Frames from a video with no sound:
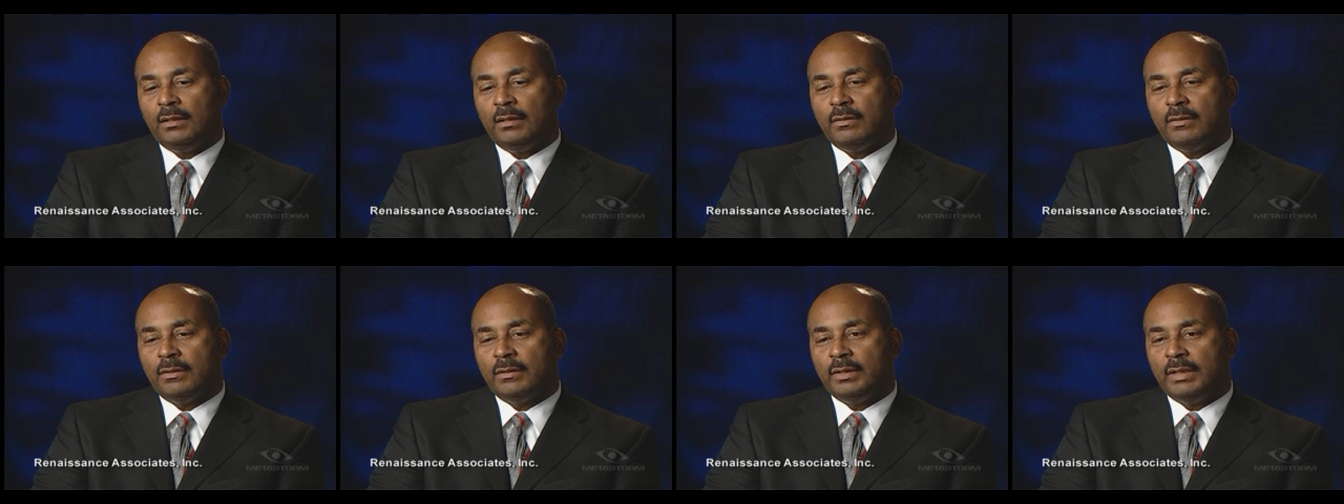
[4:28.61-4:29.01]

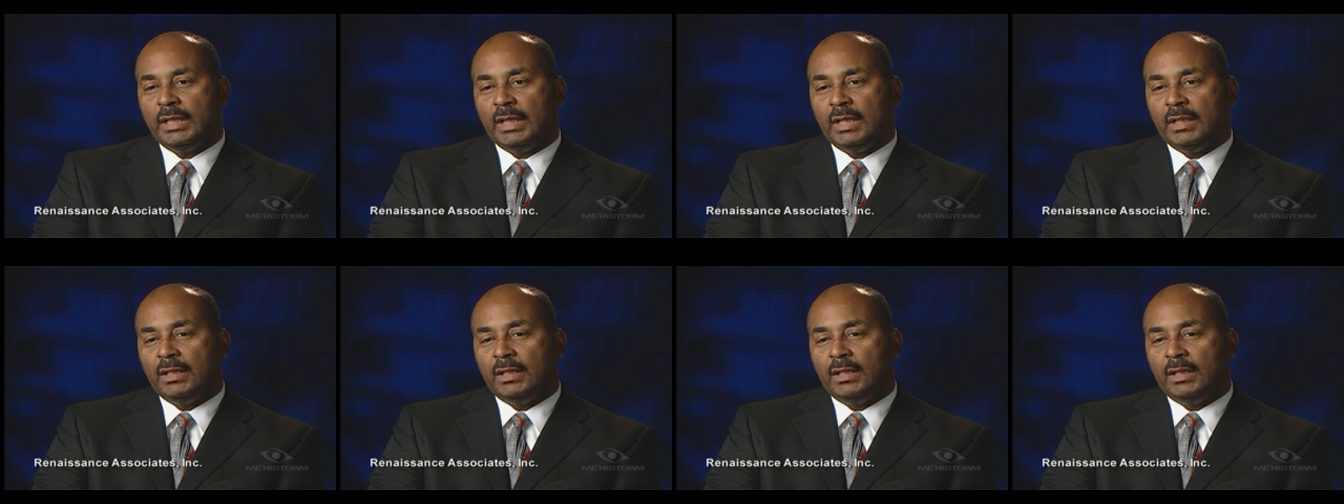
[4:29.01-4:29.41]
their
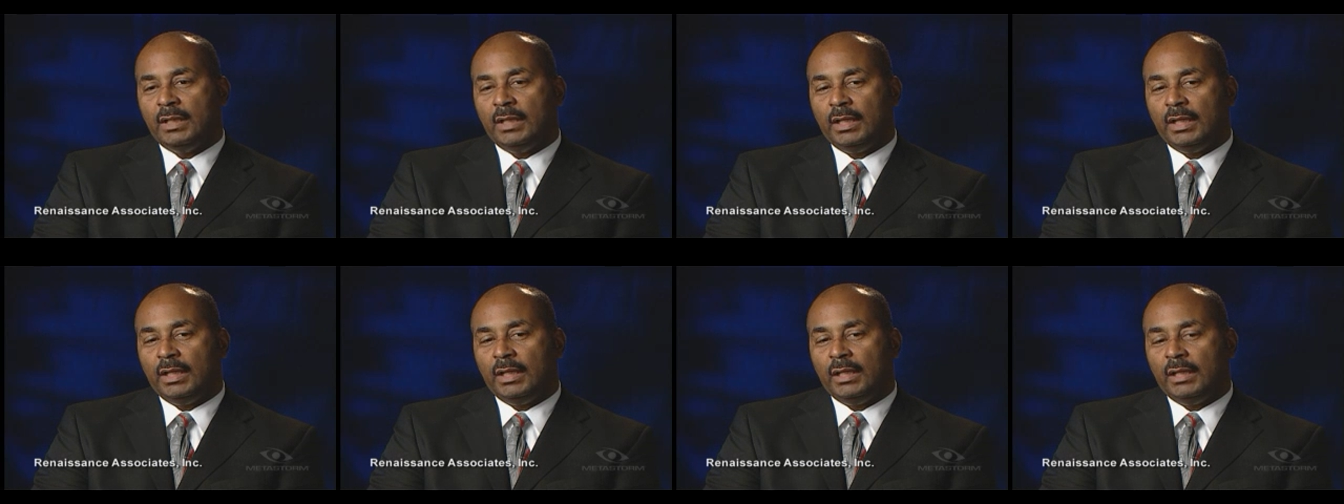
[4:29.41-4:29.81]
data
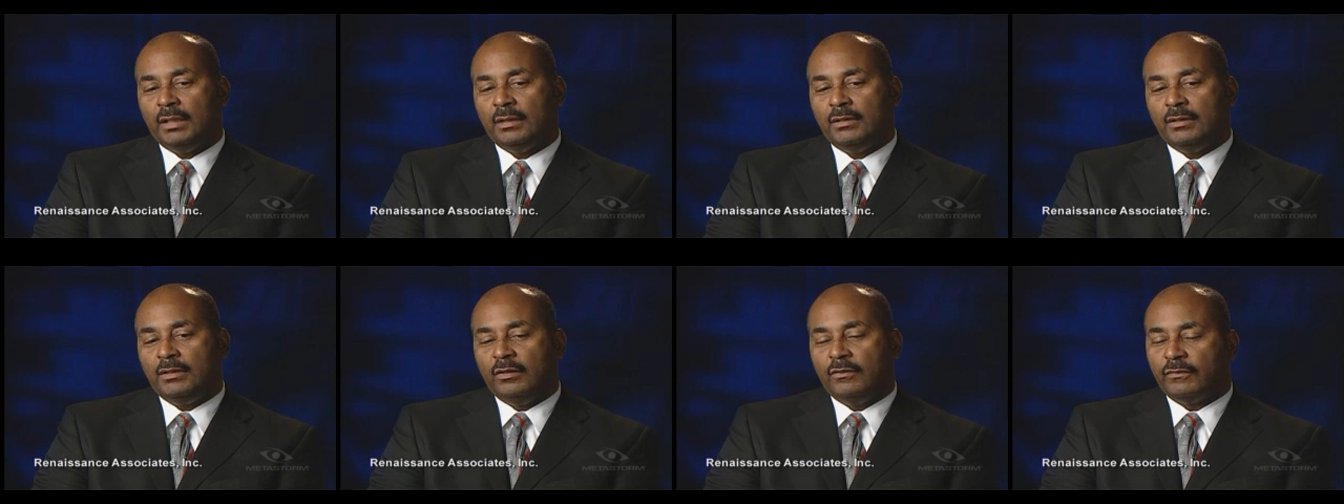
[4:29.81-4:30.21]
in a
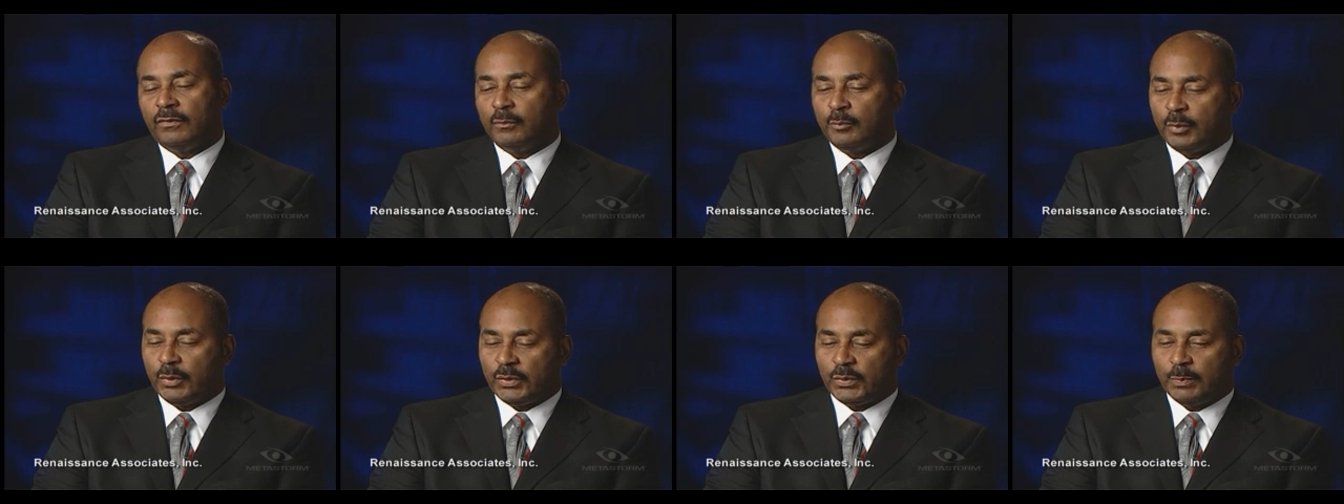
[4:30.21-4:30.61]

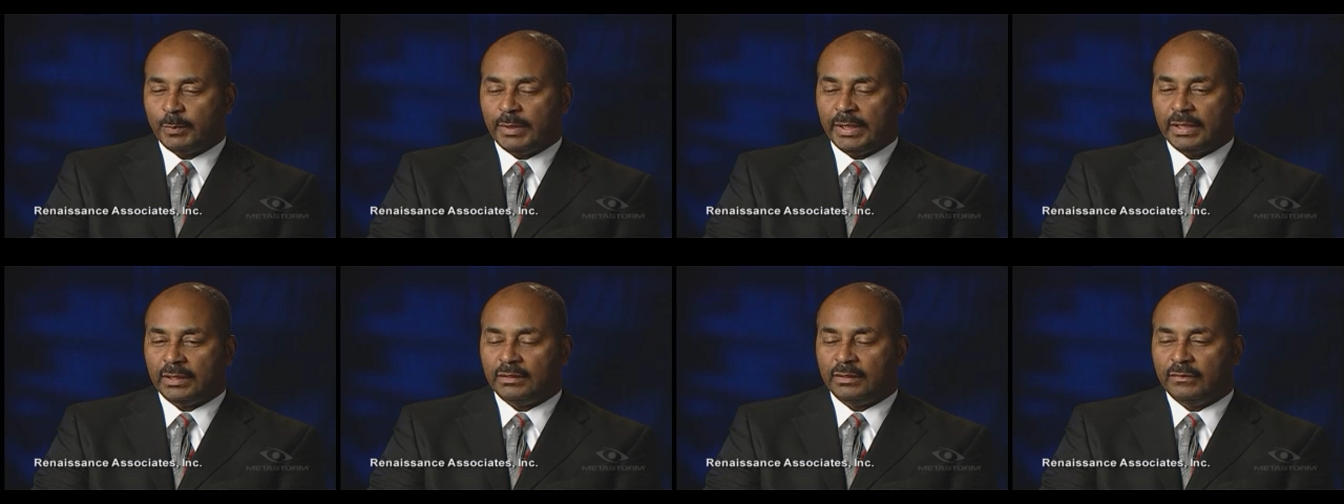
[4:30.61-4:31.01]
different
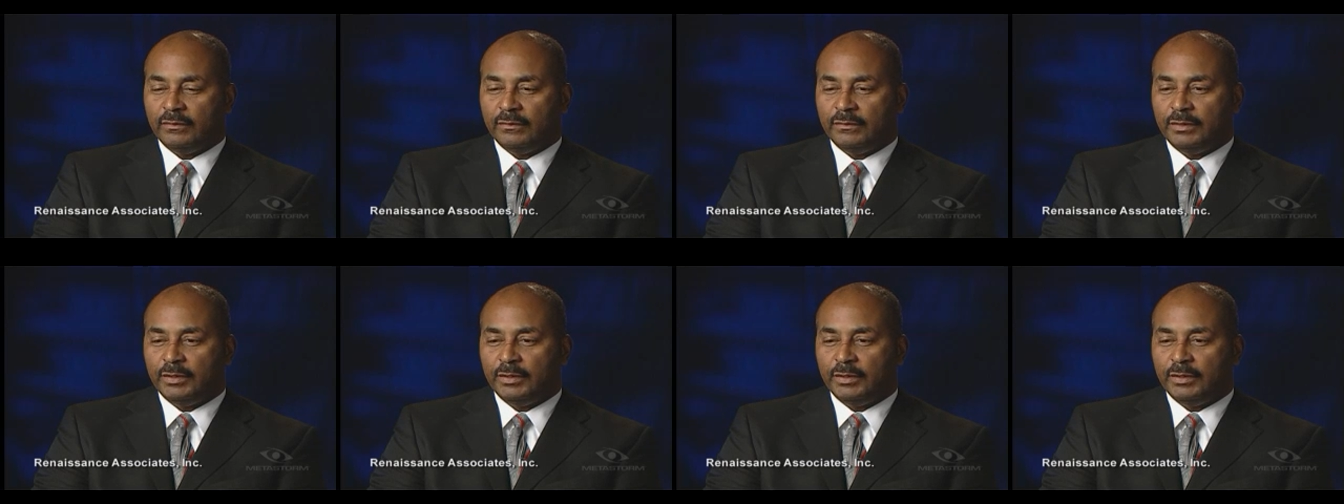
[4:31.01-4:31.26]
perspective.